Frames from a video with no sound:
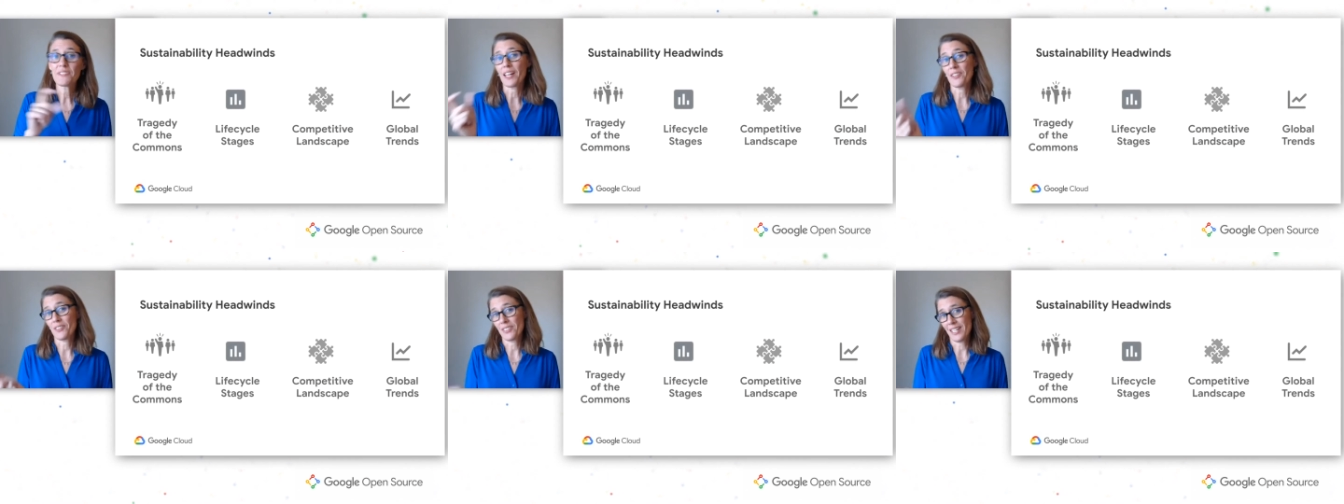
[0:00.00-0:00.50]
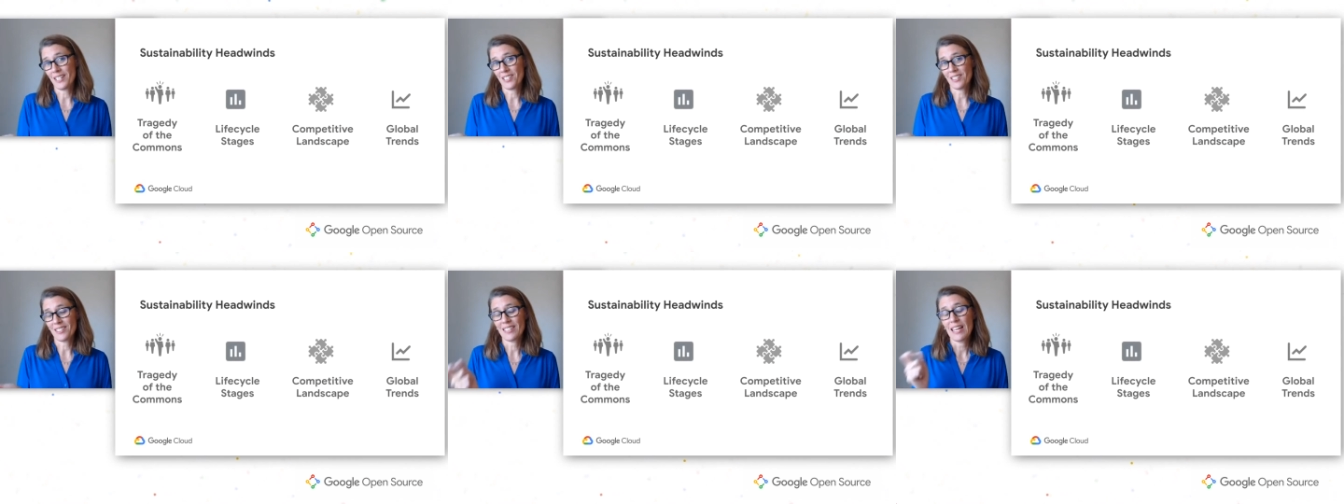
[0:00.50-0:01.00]
cycle
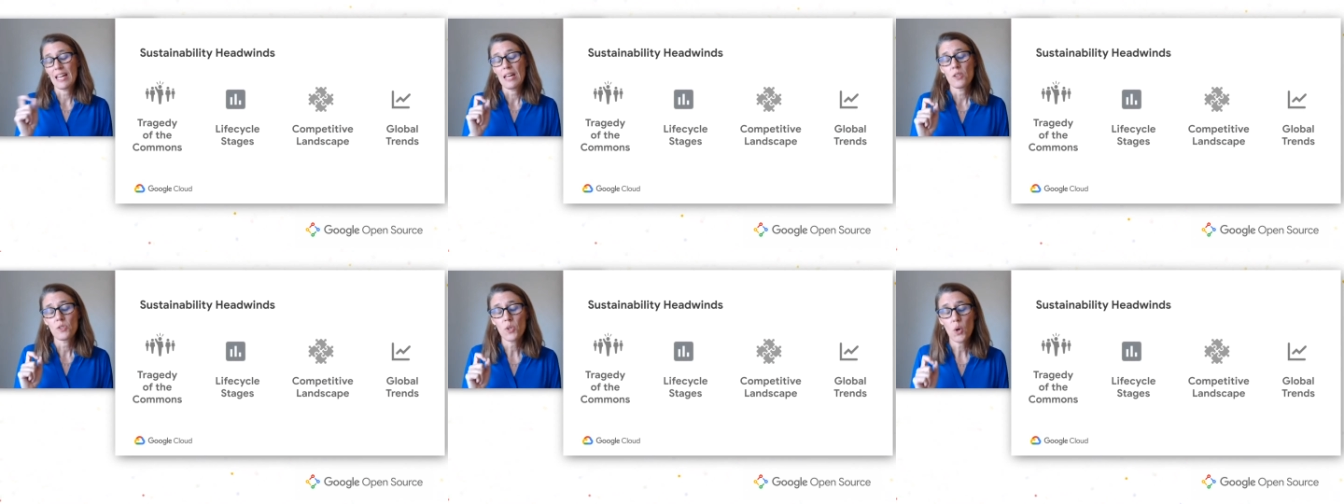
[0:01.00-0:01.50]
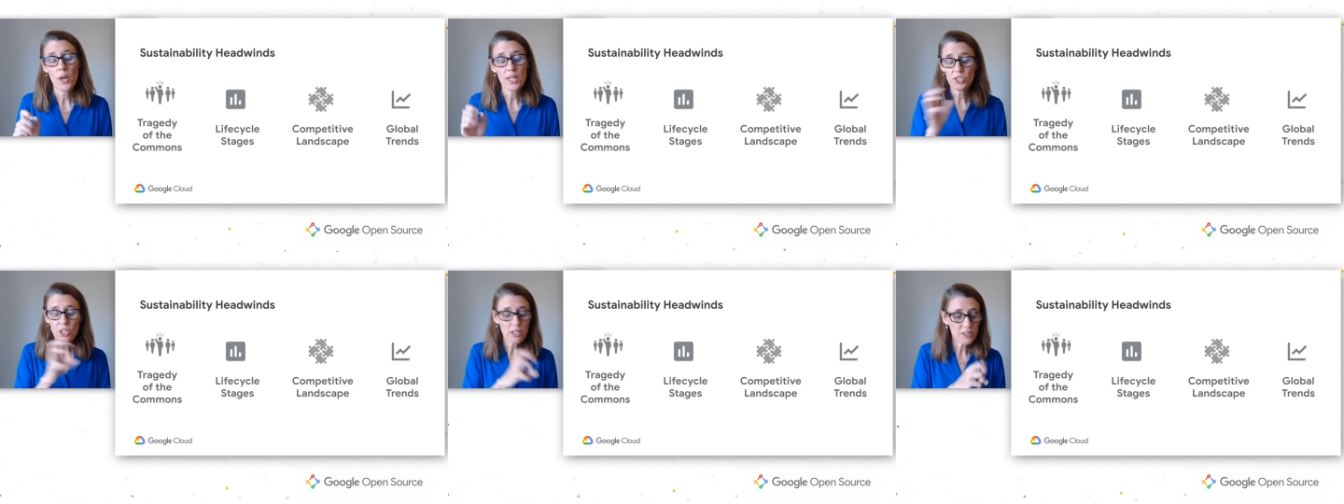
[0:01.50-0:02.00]
stages. So it
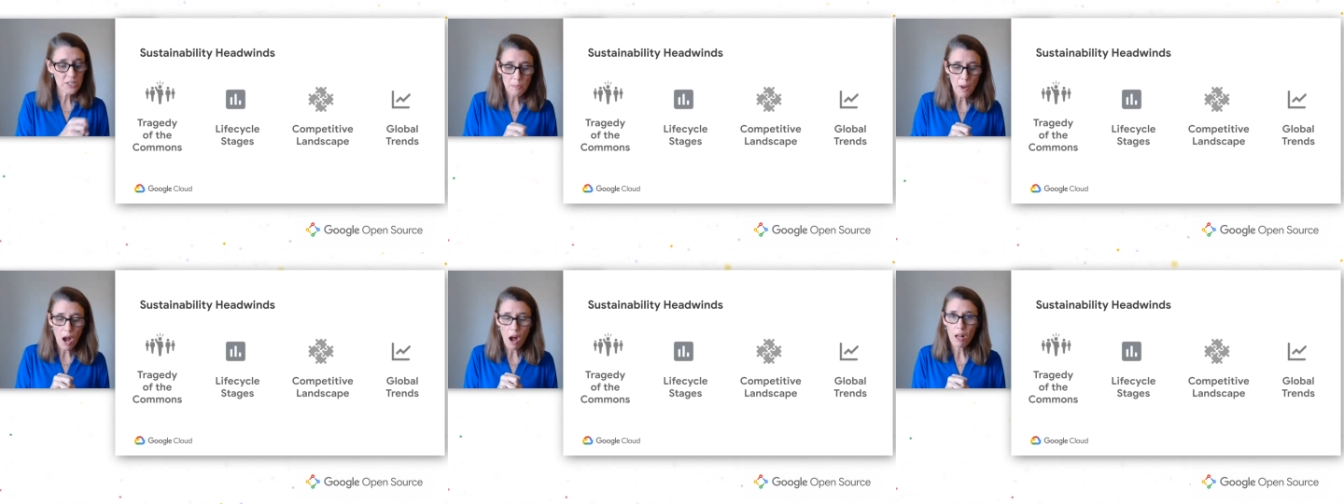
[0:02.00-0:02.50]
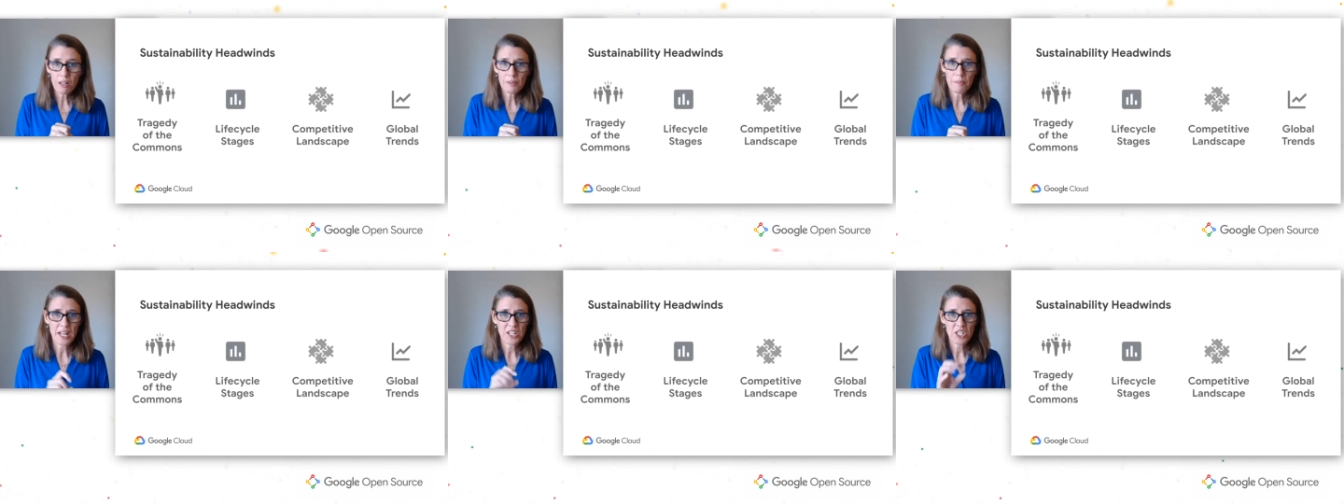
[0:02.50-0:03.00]
starts small, it
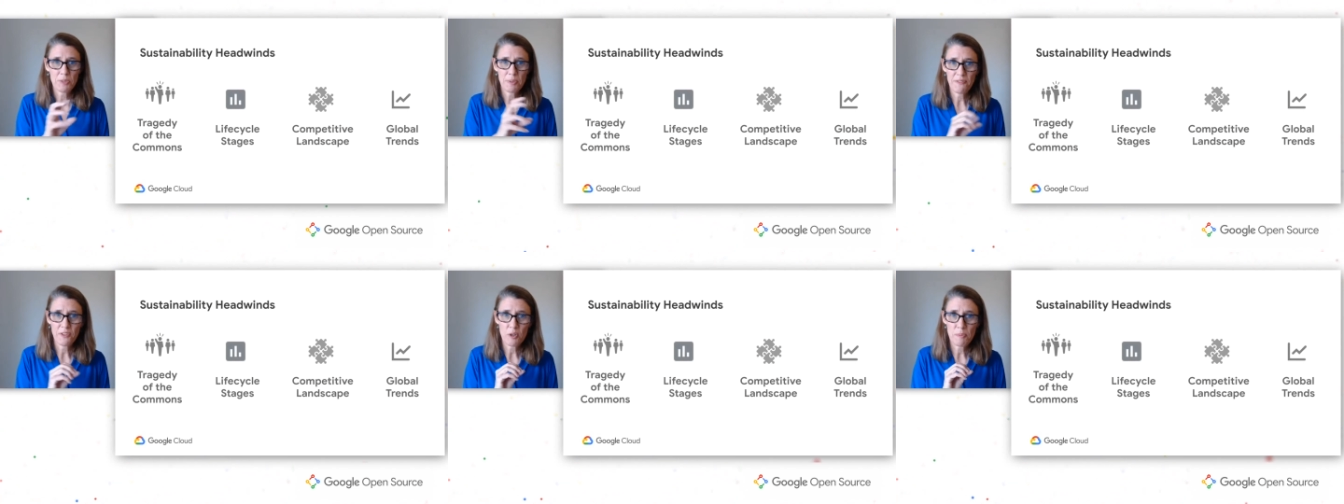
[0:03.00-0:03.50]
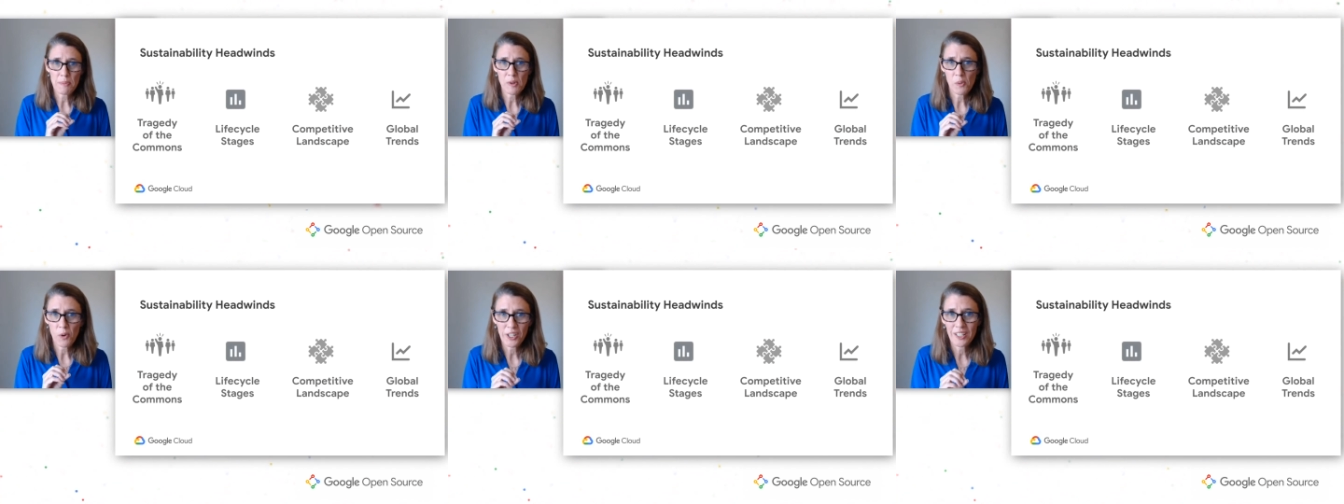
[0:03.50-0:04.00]
might just be a few people
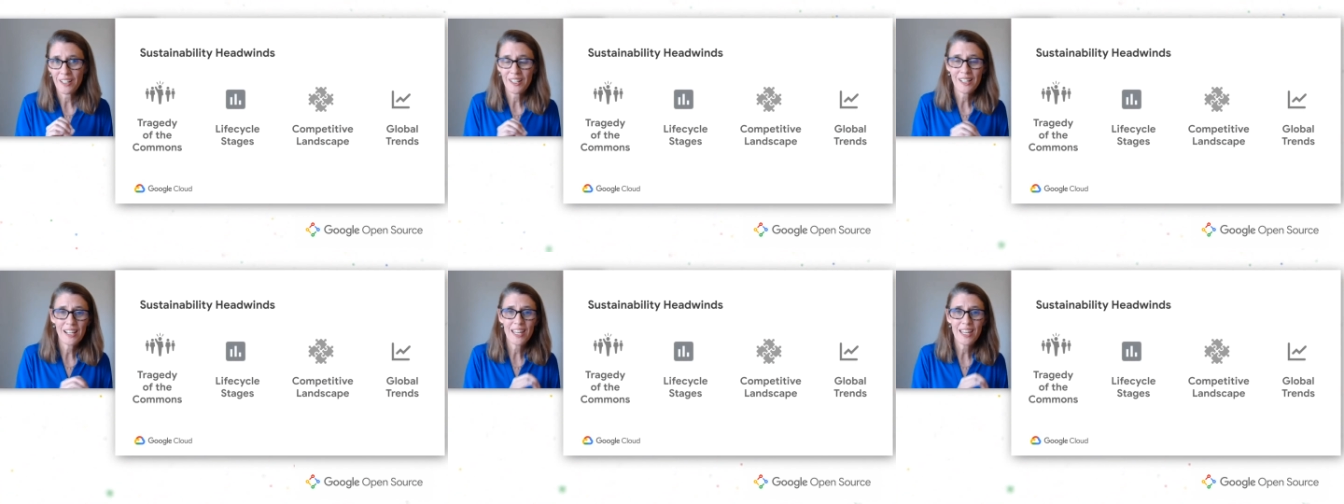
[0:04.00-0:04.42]
working on it,